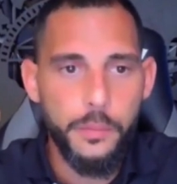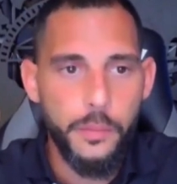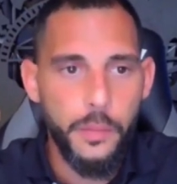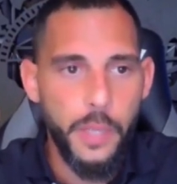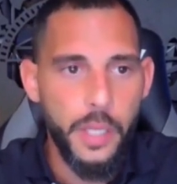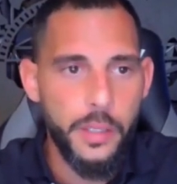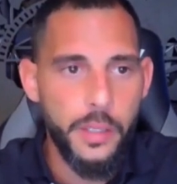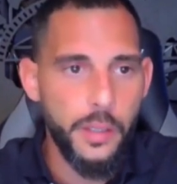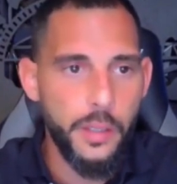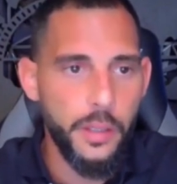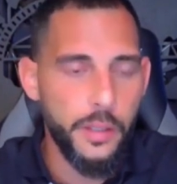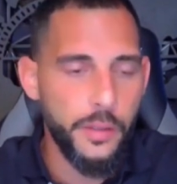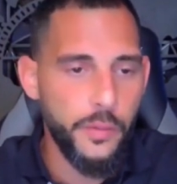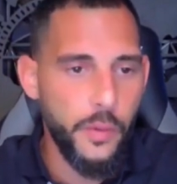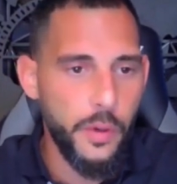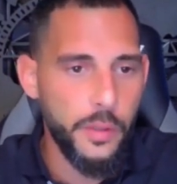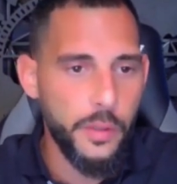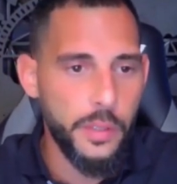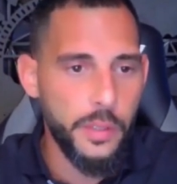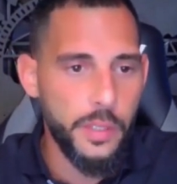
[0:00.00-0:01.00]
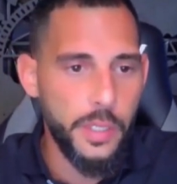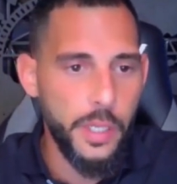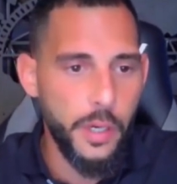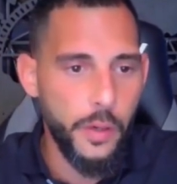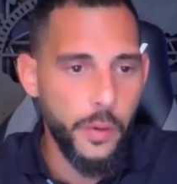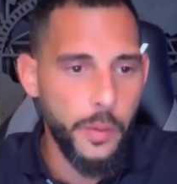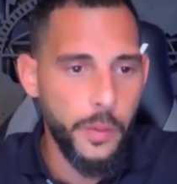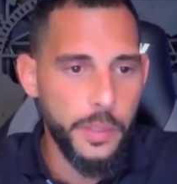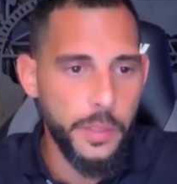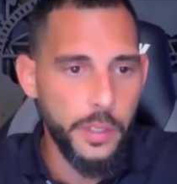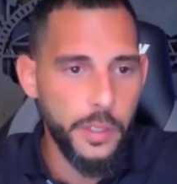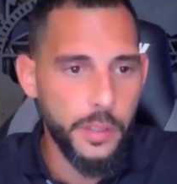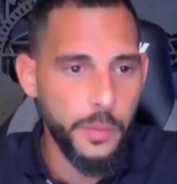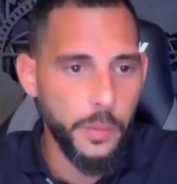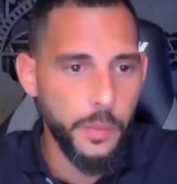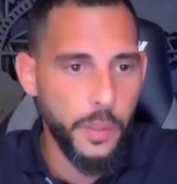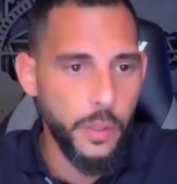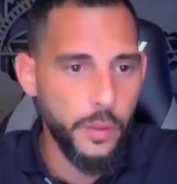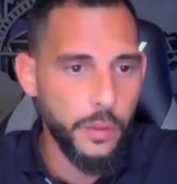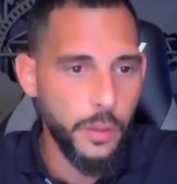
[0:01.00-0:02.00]
That's it. As far as the CRM system
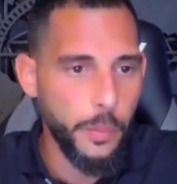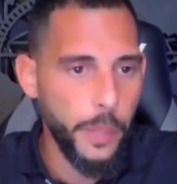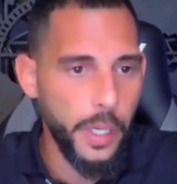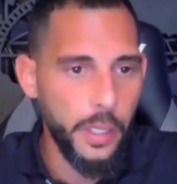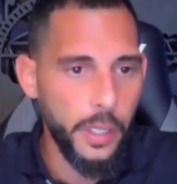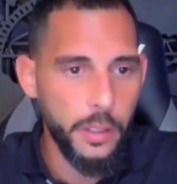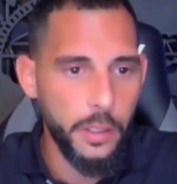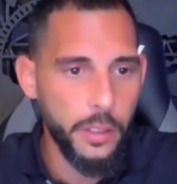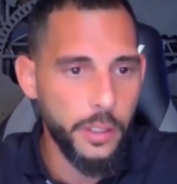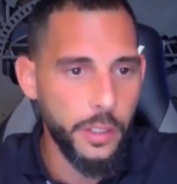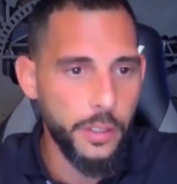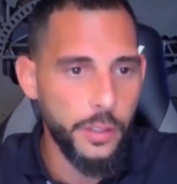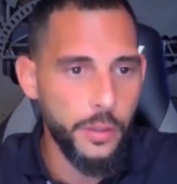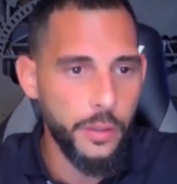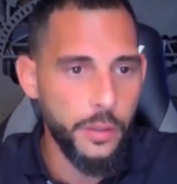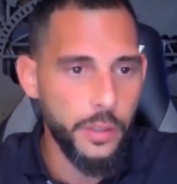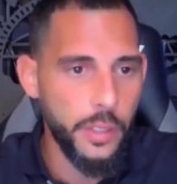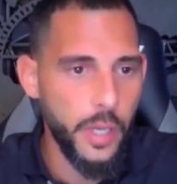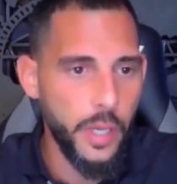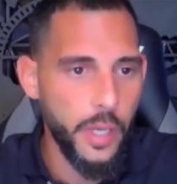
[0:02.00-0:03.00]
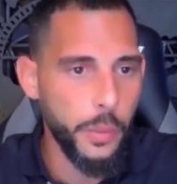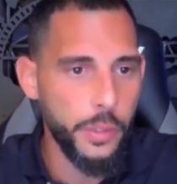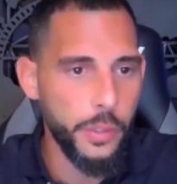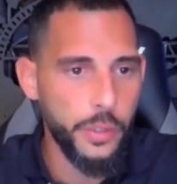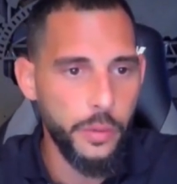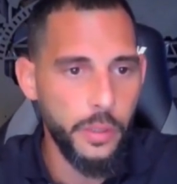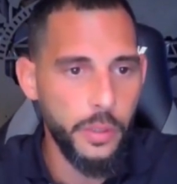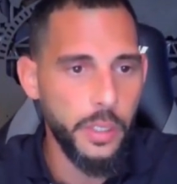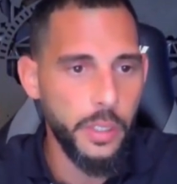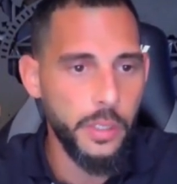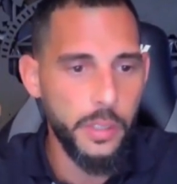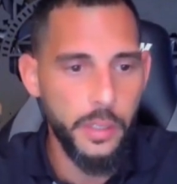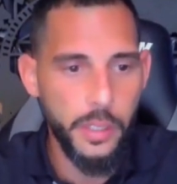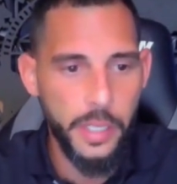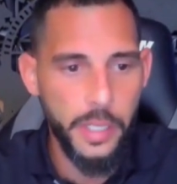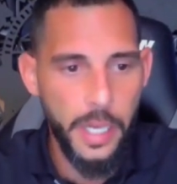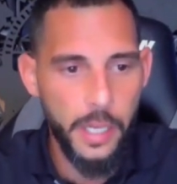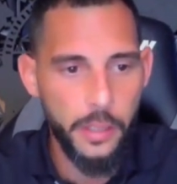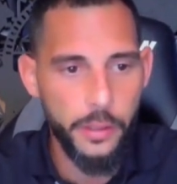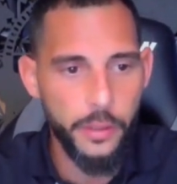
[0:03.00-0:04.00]
goes, I mainly just use the opportunities in the
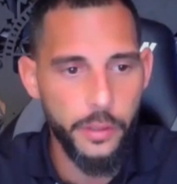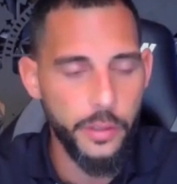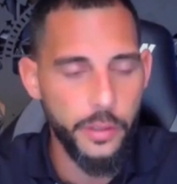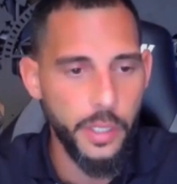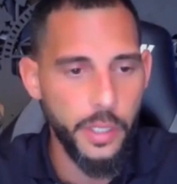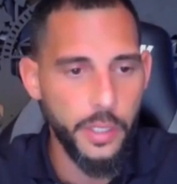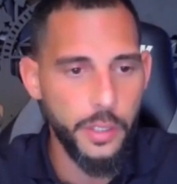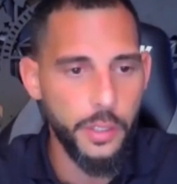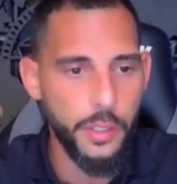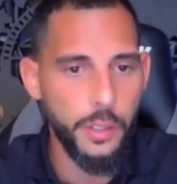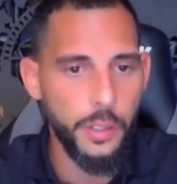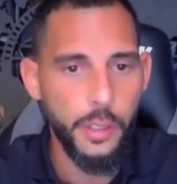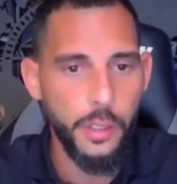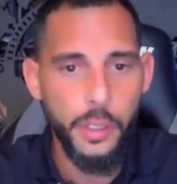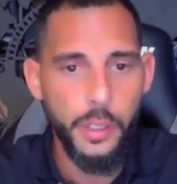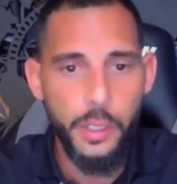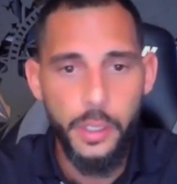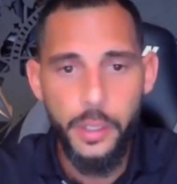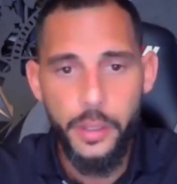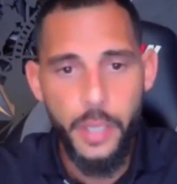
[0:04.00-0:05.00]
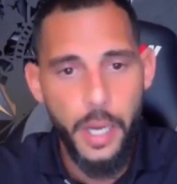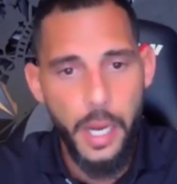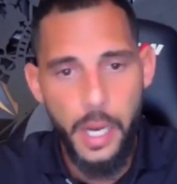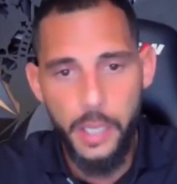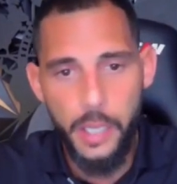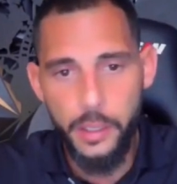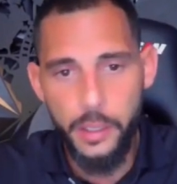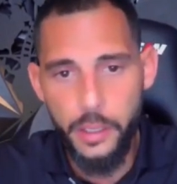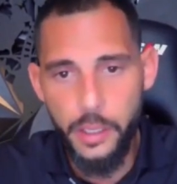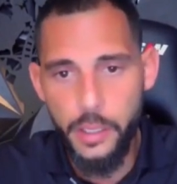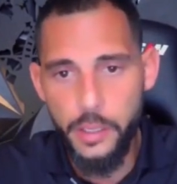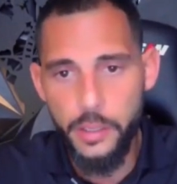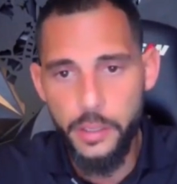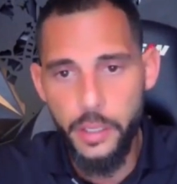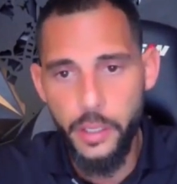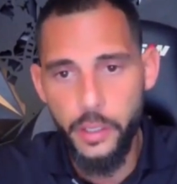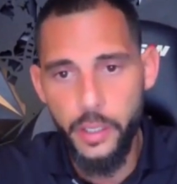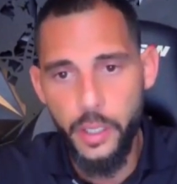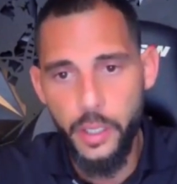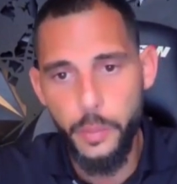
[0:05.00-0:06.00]
calendar section, the hot leads
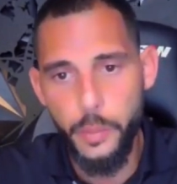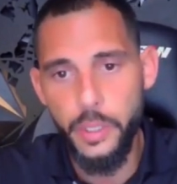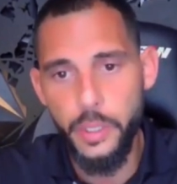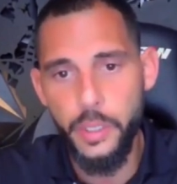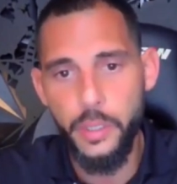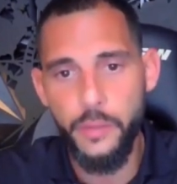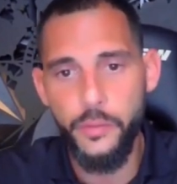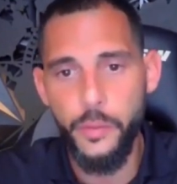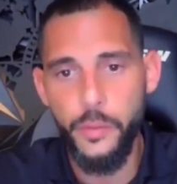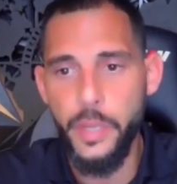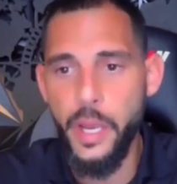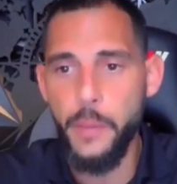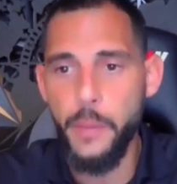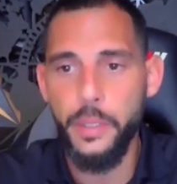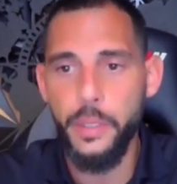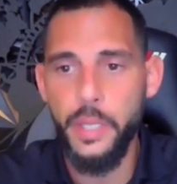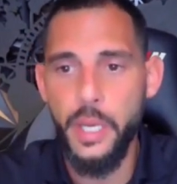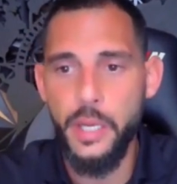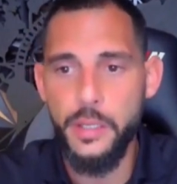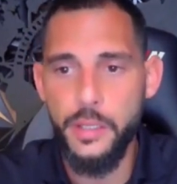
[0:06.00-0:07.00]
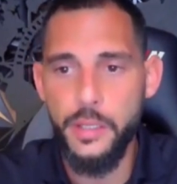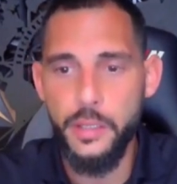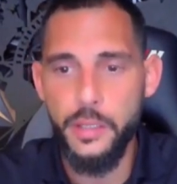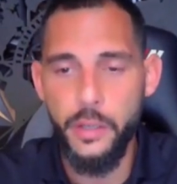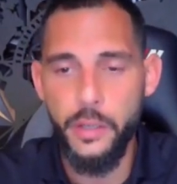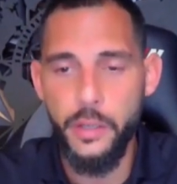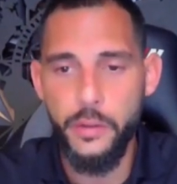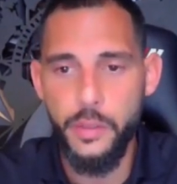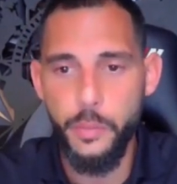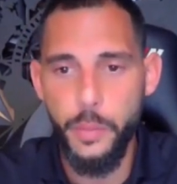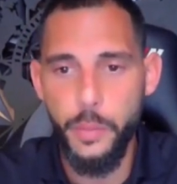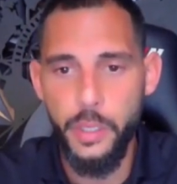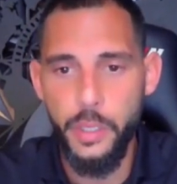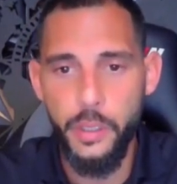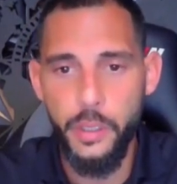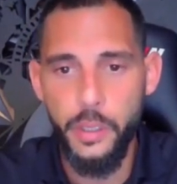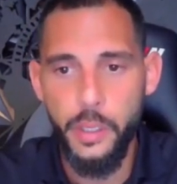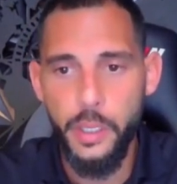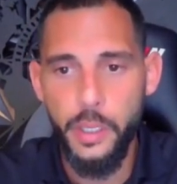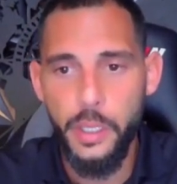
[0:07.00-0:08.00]
that are coming in from the applications that are
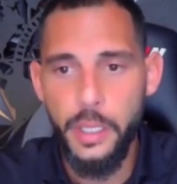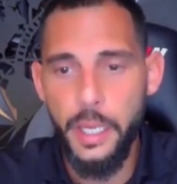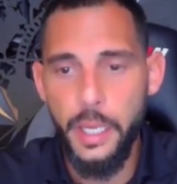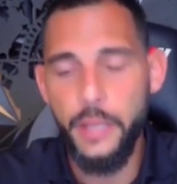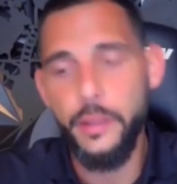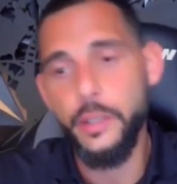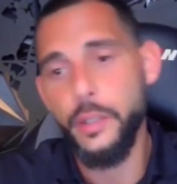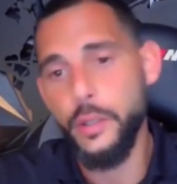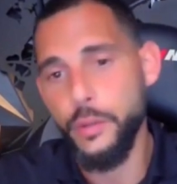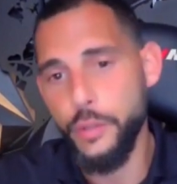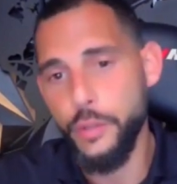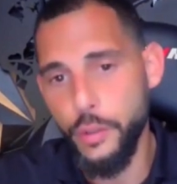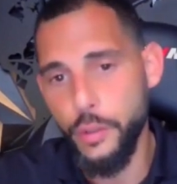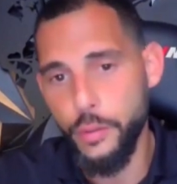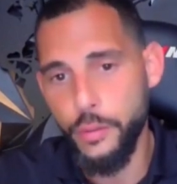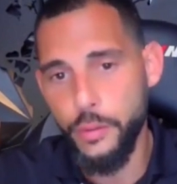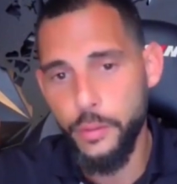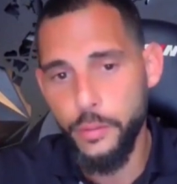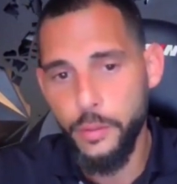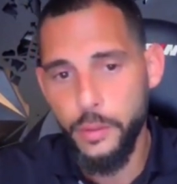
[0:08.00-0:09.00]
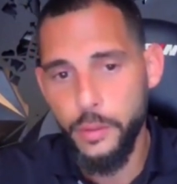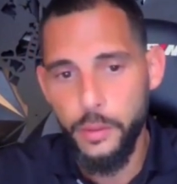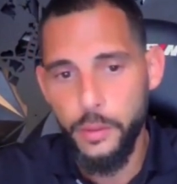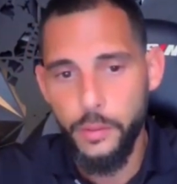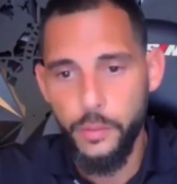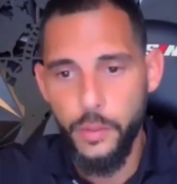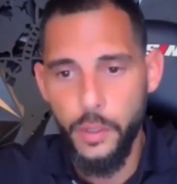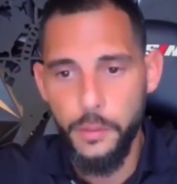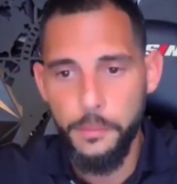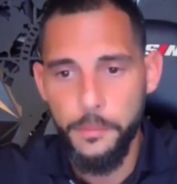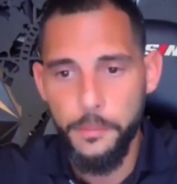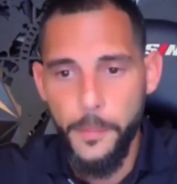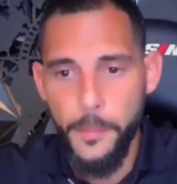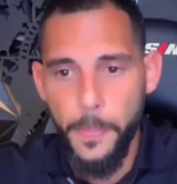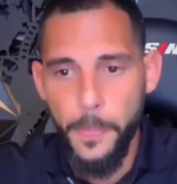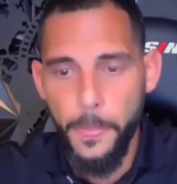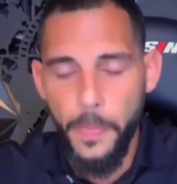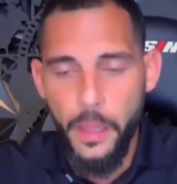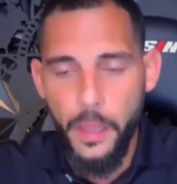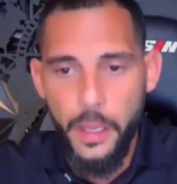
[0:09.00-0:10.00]
submitted, and the no-shows. Okay.
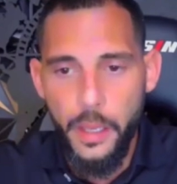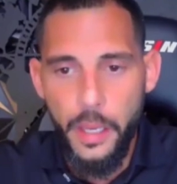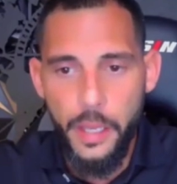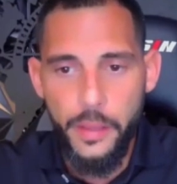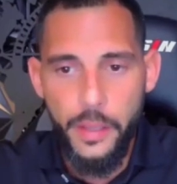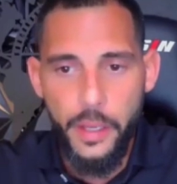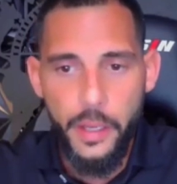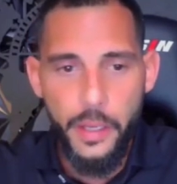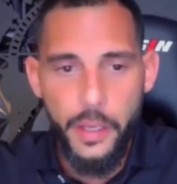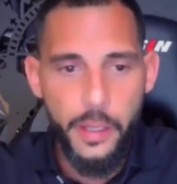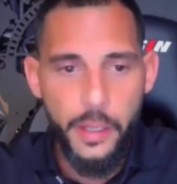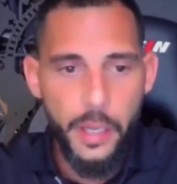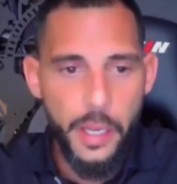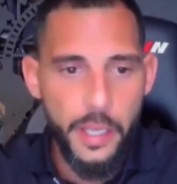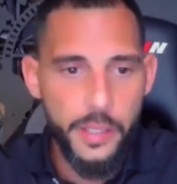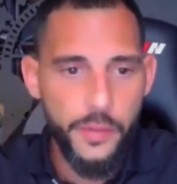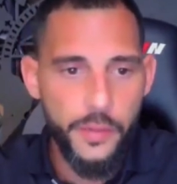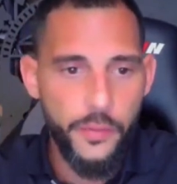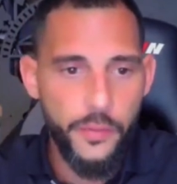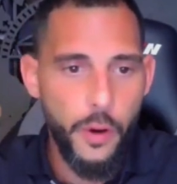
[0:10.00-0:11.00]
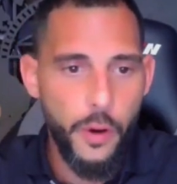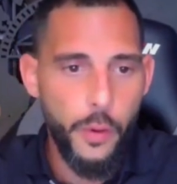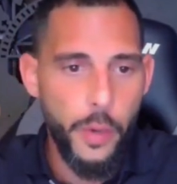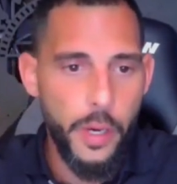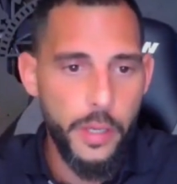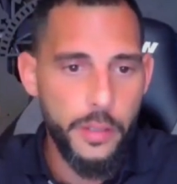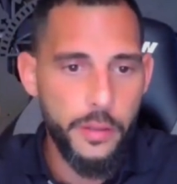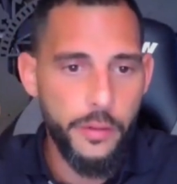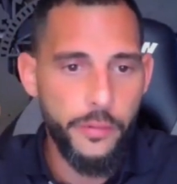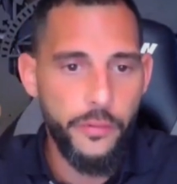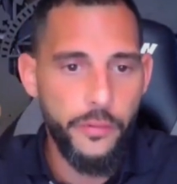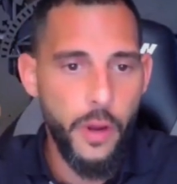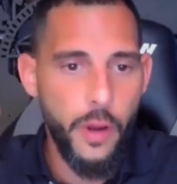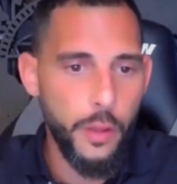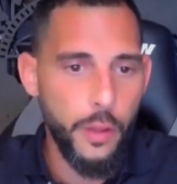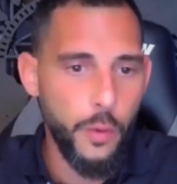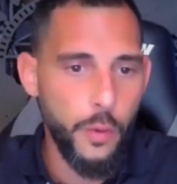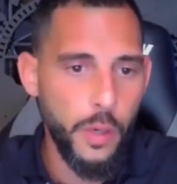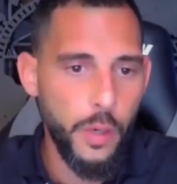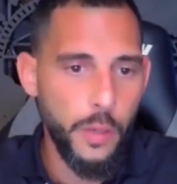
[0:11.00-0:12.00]
And then as far as the
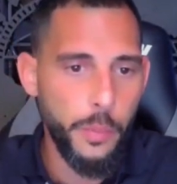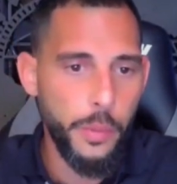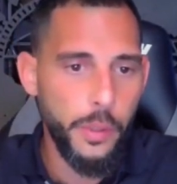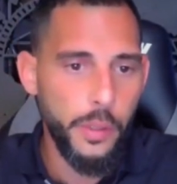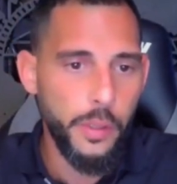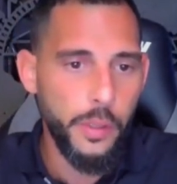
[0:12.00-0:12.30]
follow-up,